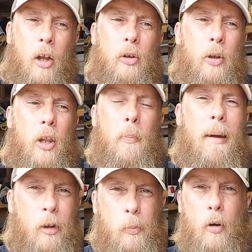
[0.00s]
I'll do another
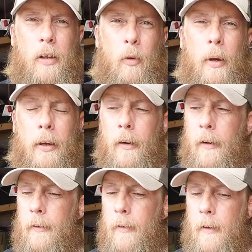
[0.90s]
Bass Pro giveaway
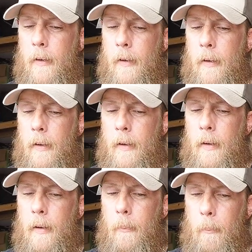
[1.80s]
card.
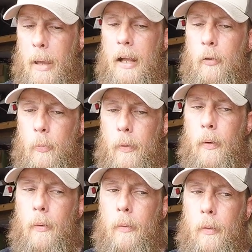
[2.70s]
Bass
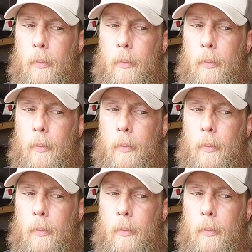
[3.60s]
Pro